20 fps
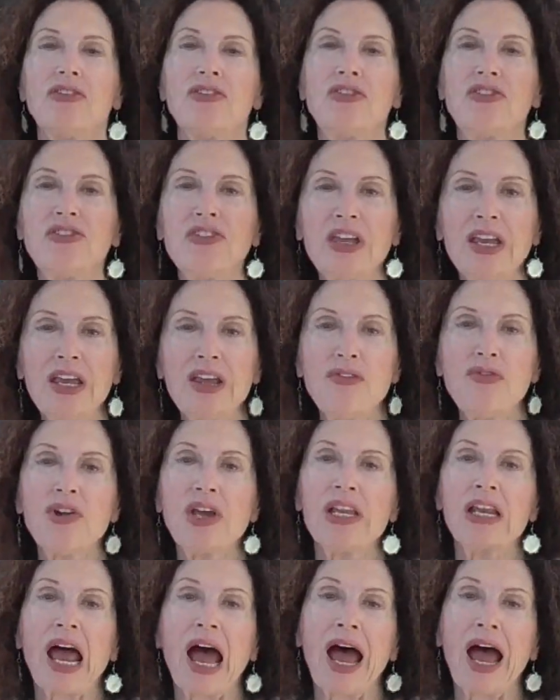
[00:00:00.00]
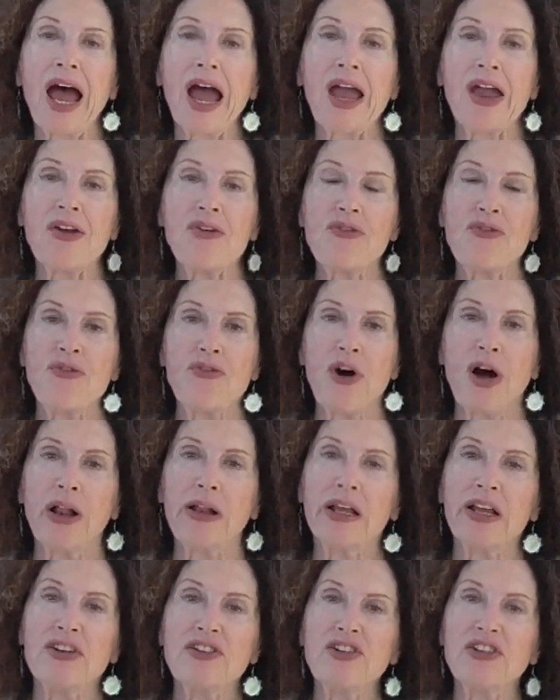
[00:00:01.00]
Steve and I
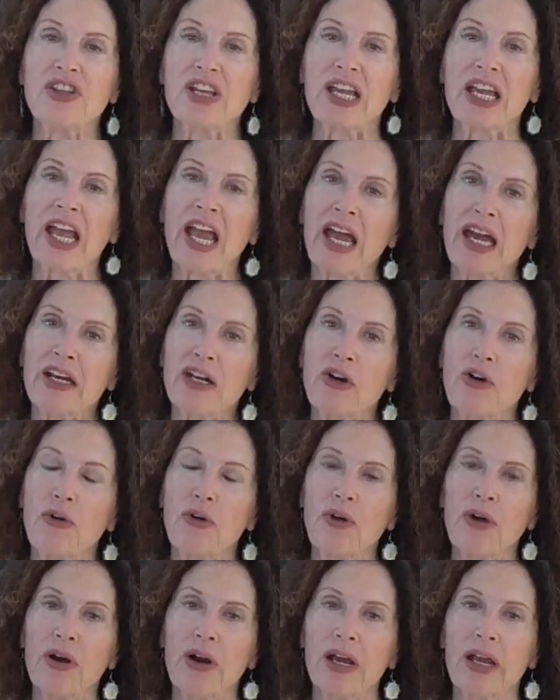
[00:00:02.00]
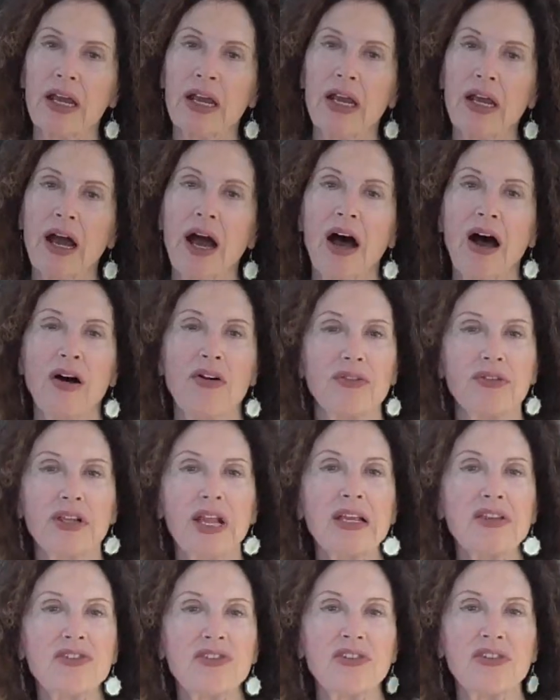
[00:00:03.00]
fall into the category of,
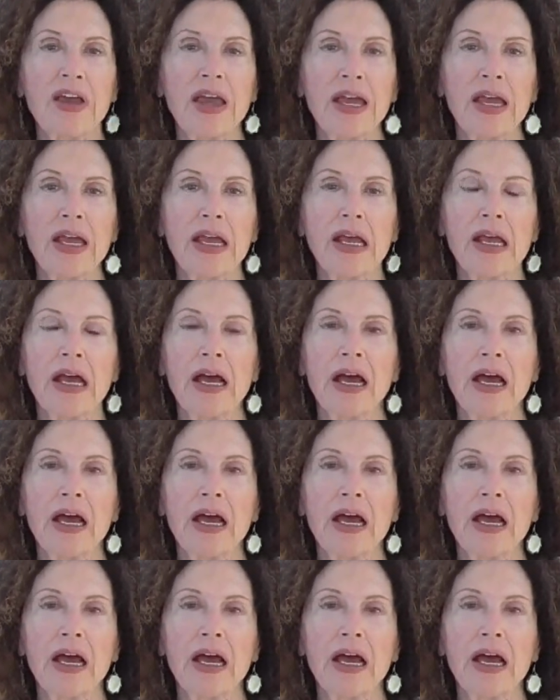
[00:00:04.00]
let's say,